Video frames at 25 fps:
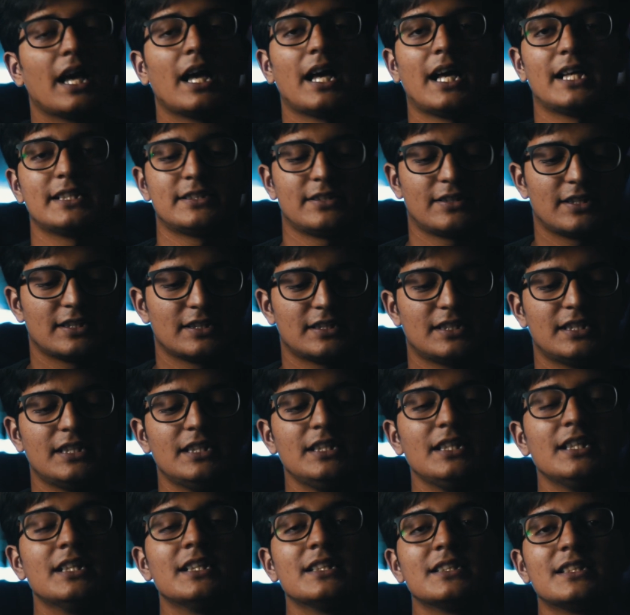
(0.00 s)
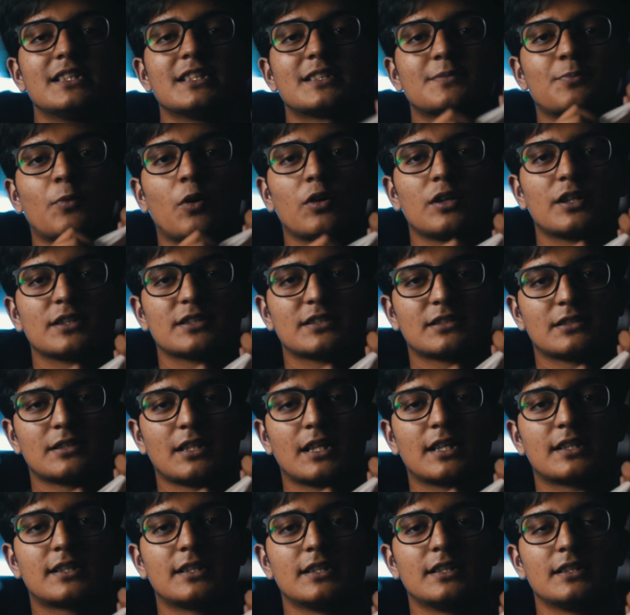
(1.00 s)
As you can see, the smaller
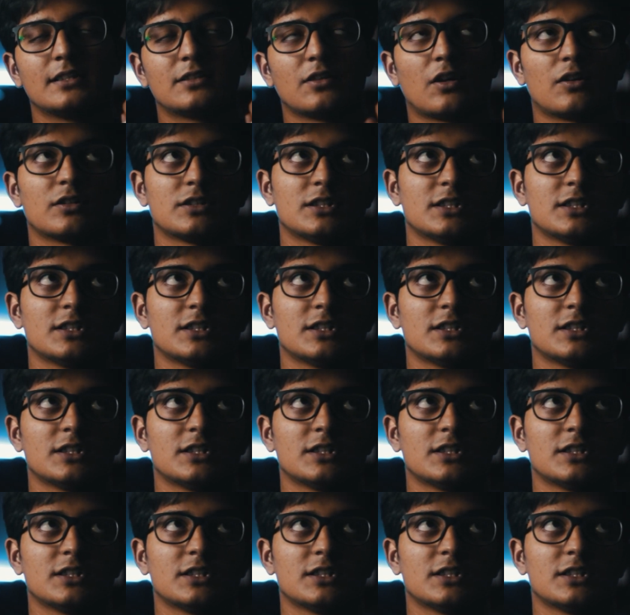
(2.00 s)
circle or